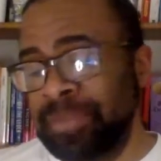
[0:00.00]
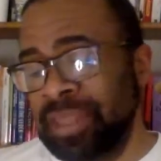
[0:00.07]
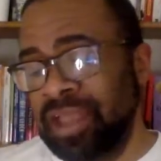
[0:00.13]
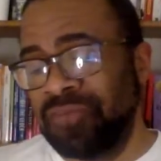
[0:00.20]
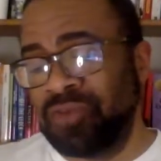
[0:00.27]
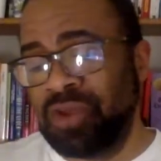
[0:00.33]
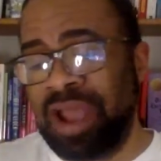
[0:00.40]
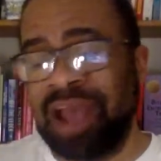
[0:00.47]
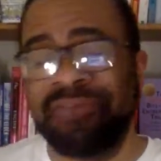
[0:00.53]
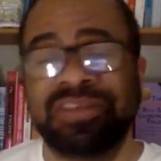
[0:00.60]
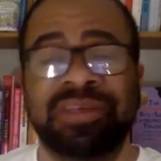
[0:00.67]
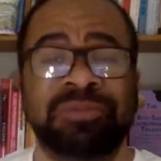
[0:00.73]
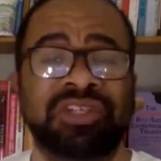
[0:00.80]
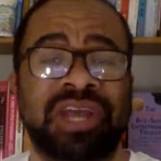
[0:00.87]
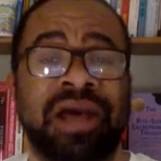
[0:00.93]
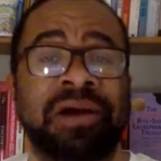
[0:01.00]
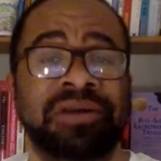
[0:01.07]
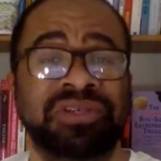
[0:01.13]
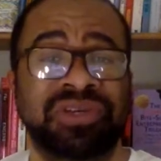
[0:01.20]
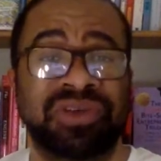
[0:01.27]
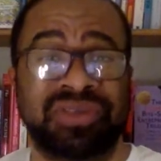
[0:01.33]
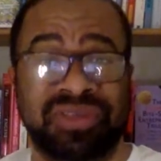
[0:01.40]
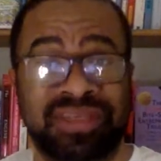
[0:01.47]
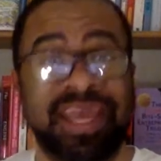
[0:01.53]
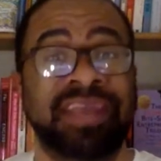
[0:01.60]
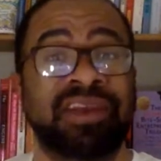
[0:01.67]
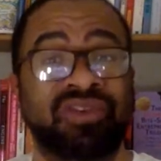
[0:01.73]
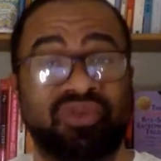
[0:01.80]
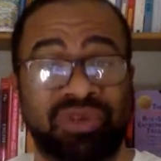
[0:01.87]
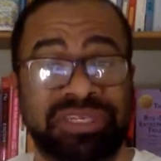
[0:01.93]
If you're having some challenges
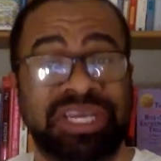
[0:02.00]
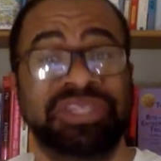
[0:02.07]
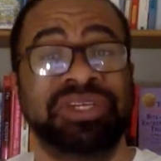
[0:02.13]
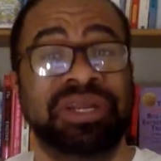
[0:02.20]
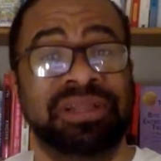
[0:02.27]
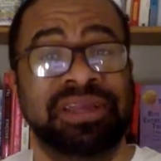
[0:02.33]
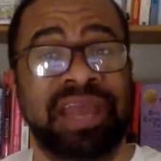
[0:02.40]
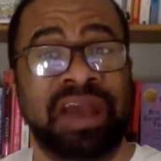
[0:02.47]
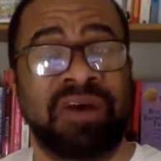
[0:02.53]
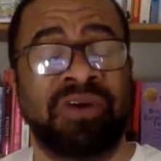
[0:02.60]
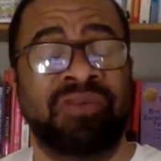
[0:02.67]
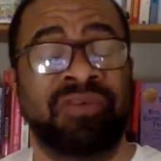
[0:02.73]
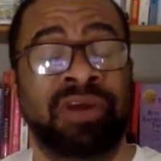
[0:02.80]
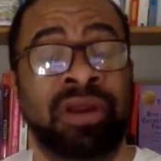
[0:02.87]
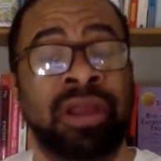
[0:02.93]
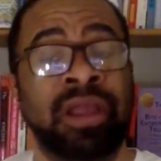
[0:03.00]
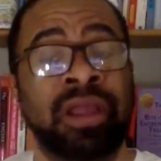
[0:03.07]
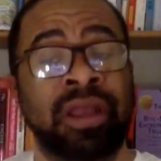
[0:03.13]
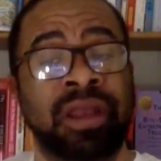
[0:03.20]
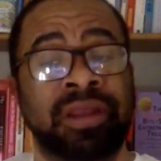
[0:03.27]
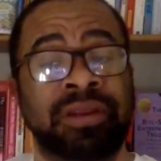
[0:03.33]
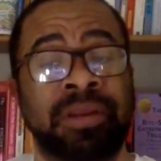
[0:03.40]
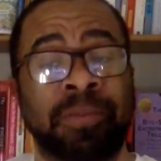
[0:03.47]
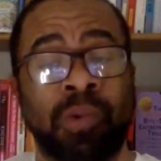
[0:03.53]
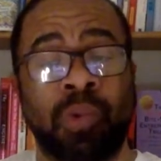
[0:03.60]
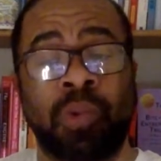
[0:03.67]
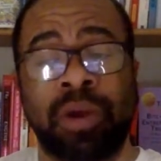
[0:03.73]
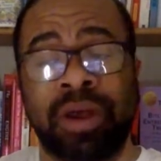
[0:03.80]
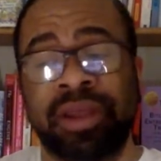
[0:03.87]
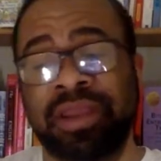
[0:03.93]
thinking strategically, however, number
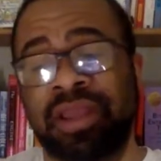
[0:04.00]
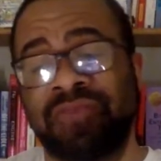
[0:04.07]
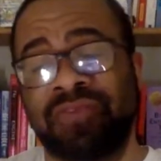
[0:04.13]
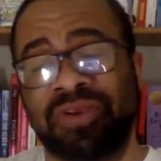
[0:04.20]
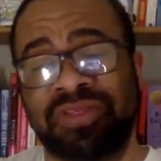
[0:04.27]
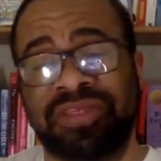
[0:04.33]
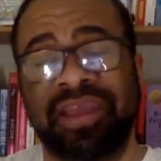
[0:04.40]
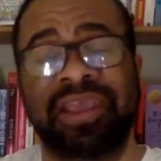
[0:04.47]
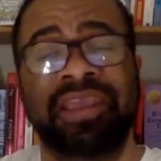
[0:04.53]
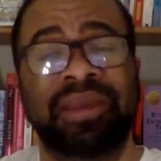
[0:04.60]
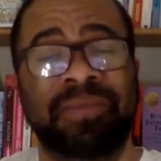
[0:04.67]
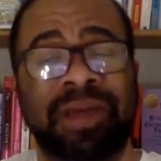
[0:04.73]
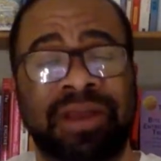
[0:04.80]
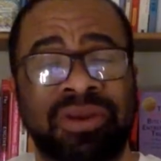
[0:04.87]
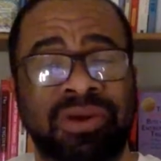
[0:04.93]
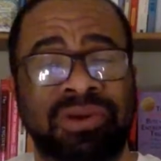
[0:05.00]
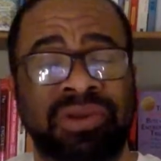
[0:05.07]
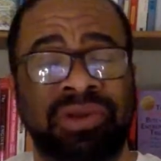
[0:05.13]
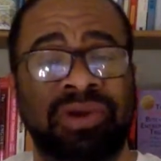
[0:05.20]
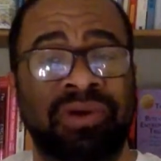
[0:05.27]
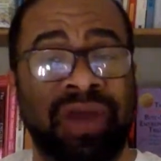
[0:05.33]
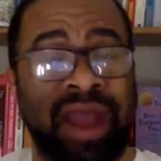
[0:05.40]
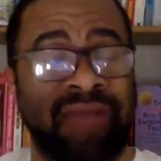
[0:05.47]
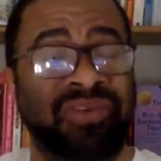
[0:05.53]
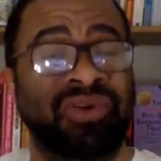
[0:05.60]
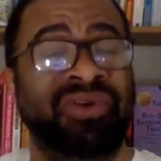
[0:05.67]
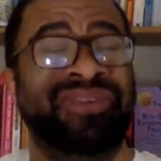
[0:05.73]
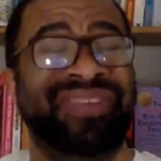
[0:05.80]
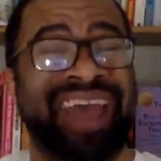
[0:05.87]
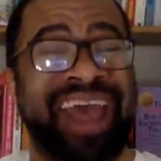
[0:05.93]
one, if you're thinking about your New Year, New
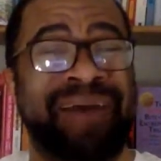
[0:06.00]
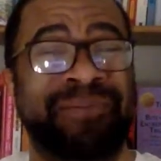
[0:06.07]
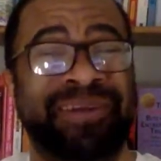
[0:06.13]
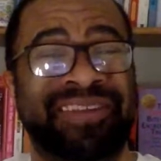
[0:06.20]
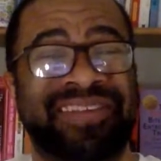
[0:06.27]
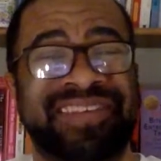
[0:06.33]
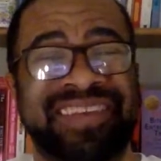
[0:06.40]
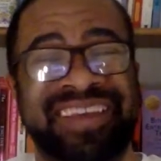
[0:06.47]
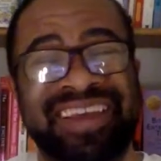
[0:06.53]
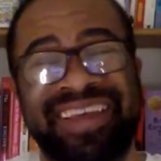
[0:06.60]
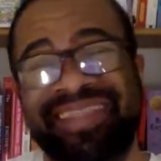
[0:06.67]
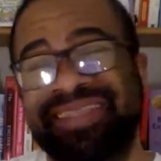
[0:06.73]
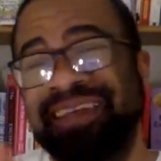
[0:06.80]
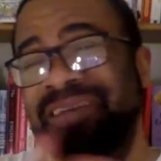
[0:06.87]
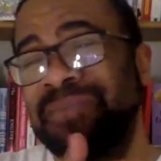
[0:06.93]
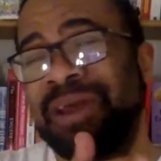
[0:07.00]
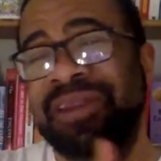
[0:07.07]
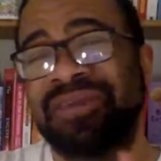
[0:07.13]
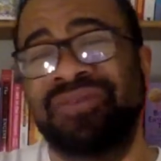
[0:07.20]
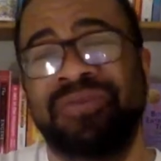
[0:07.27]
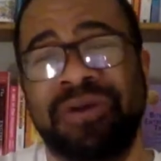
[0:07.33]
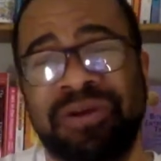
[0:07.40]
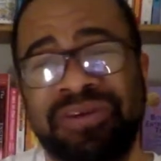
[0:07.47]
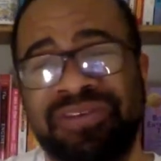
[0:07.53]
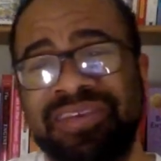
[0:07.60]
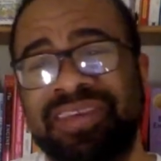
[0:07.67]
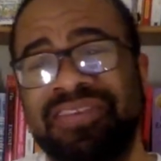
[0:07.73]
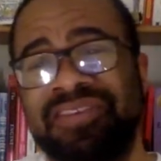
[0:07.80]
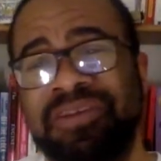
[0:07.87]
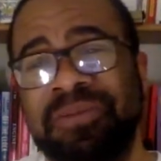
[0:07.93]
Year's habits, think about it as far as
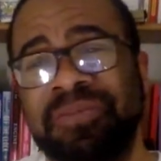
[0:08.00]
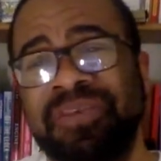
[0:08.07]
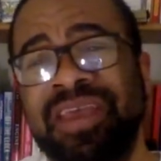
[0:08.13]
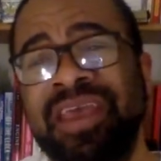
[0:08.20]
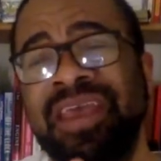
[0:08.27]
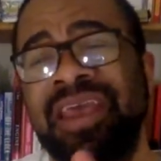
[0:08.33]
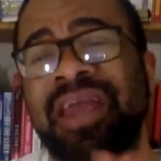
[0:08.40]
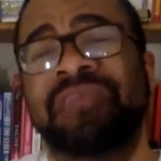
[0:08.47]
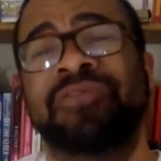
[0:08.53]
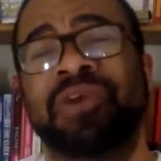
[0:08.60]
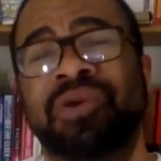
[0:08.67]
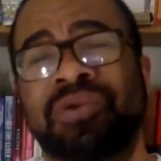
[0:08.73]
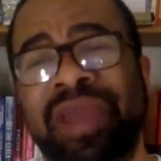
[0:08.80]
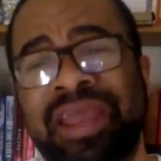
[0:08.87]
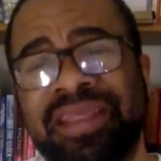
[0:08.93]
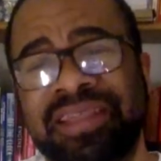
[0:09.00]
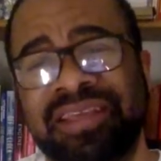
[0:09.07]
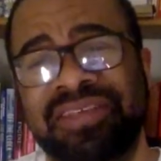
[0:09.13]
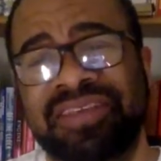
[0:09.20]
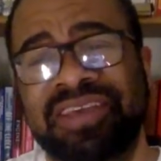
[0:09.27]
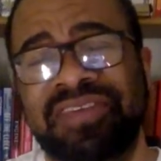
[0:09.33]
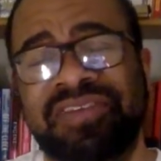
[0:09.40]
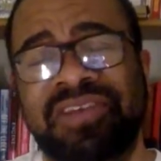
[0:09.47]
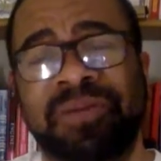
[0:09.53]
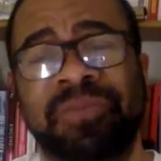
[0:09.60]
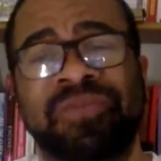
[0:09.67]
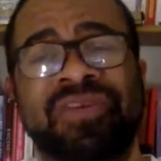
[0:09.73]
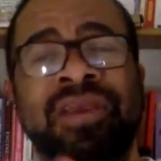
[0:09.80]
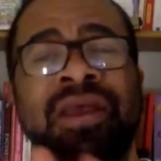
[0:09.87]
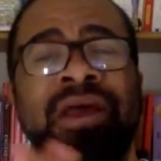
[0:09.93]
systems. And if you're creating these
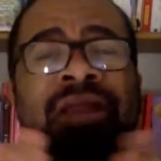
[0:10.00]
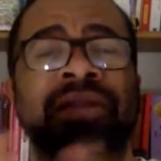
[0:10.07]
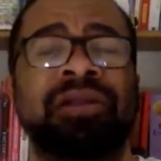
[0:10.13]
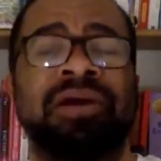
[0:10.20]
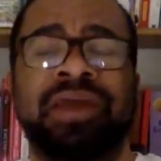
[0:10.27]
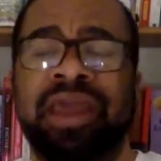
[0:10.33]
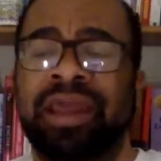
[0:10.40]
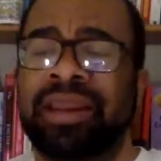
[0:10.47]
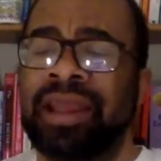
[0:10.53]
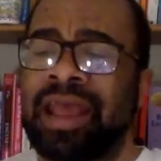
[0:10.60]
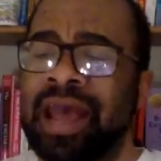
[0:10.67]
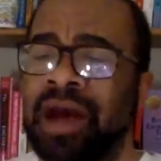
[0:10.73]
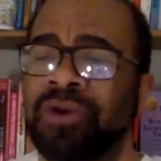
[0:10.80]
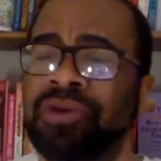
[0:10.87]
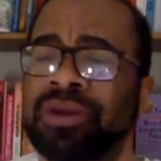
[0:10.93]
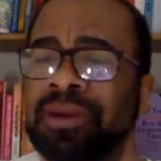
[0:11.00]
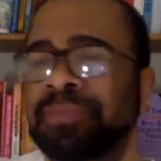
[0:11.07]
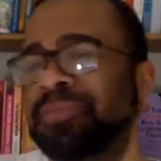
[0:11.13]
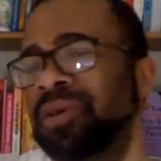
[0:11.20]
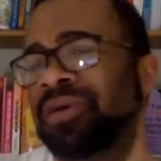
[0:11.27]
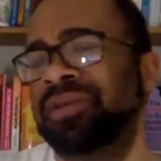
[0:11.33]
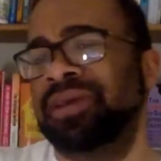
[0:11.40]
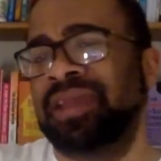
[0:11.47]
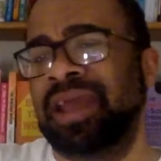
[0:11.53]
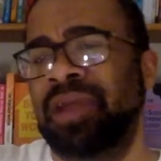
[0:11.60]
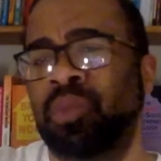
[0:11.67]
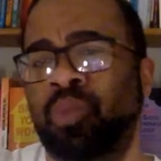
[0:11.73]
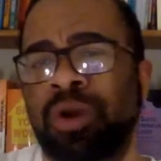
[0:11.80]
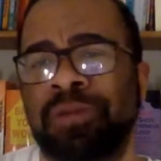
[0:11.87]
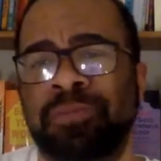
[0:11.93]
systems, look at how you can build it
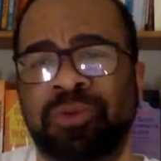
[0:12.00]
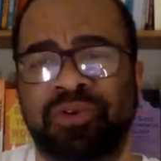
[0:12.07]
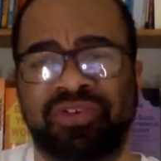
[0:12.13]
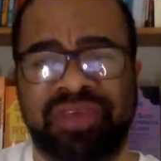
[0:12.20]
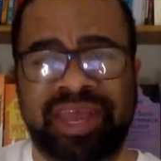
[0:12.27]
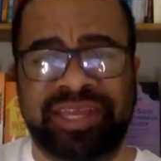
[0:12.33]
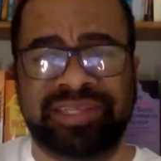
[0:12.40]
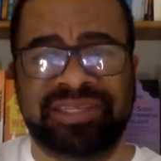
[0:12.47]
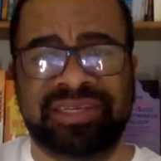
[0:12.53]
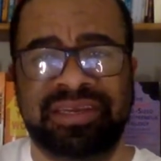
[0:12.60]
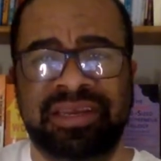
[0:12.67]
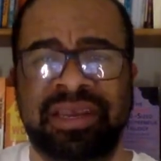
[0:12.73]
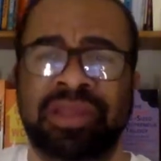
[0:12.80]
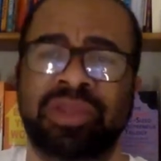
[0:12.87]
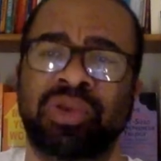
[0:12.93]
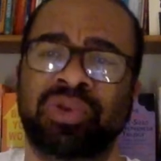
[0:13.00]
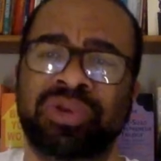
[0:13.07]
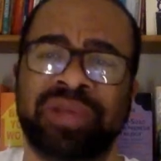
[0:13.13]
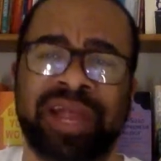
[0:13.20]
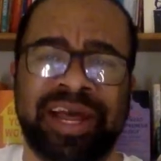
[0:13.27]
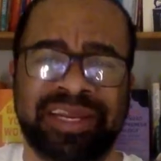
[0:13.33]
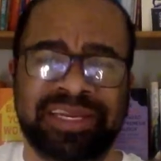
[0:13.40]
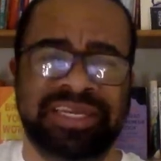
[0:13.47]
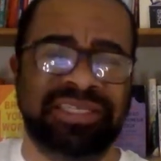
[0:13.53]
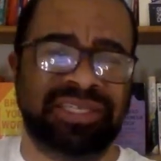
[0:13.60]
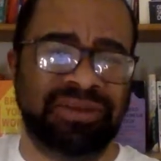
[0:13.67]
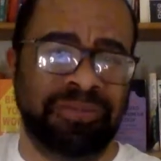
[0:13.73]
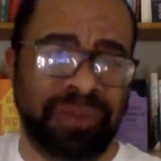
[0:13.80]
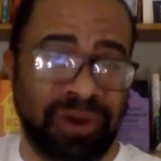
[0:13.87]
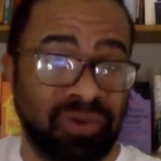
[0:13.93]
at one percent. You do not need
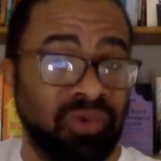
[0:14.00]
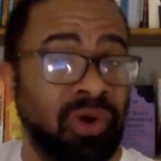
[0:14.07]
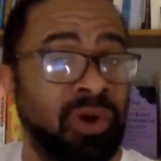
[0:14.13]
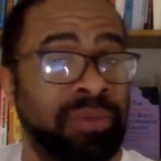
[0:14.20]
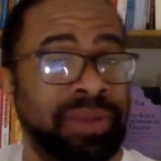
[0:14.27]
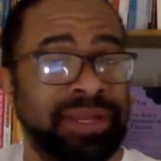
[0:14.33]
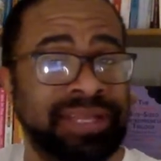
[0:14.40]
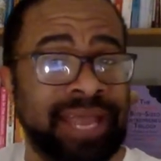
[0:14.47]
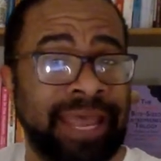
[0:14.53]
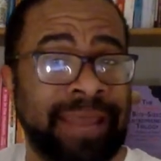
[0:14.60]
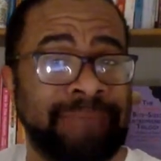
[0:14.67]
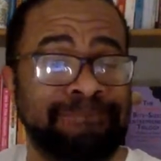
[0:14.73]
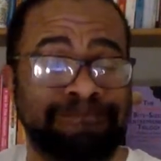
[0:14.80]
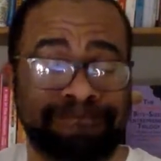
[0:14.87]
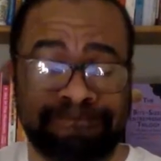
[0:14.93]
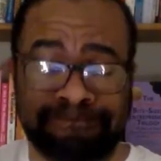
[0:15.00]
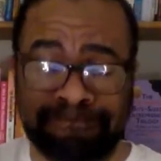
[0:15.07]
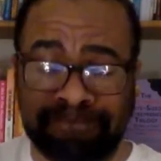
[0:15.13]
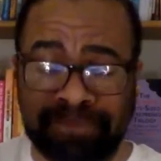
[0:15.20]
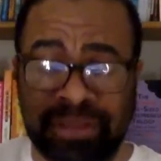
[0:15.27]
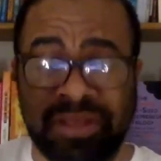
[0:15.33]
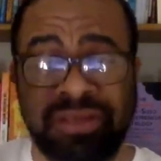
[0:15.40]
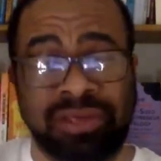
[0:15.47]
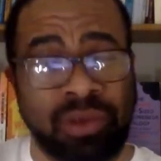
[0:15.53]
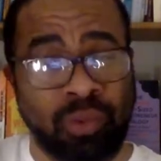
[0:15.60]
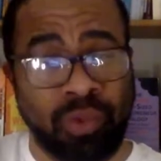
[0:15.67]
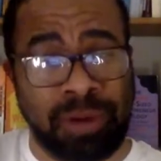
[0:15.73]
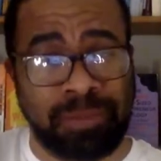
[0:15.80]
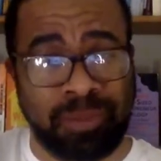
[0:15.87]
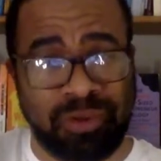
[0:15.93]
to build Rome in a day. So
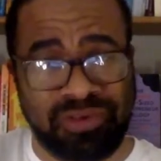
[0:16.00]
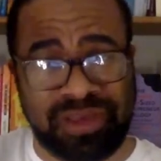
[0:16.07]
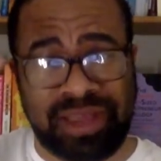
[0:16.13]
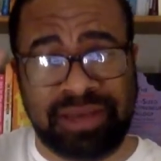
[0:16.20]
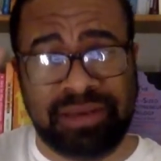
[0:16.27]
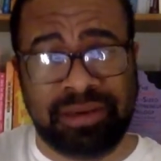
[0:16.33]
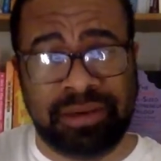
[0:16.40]
one percent,